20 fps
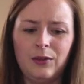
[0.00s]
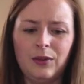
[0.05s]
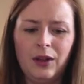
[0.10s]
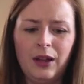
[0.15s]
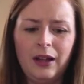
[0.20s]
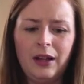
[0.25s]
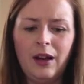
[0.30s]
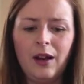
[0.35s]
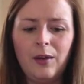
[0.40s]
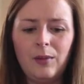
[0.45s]
I
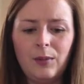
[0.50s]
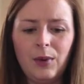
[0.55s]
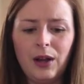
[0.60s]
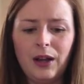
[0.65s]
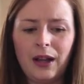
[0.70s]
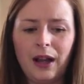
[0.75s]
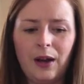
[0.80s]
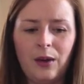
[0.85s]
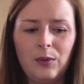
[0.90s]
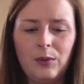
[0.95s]
can't
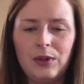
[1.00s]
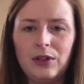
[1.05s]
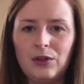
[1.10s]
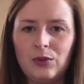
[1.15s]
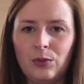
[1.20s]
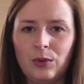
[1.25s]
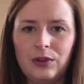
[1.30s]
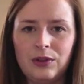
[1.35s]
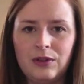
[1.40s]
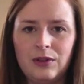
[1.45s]
work out which
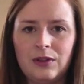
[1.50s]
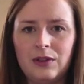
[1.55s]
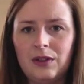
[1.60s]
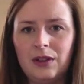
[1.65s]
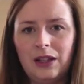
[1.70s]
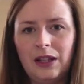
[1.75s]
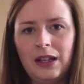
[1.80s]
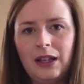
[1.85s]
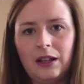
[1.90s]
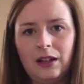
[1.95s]
ones to
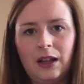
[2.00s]
knit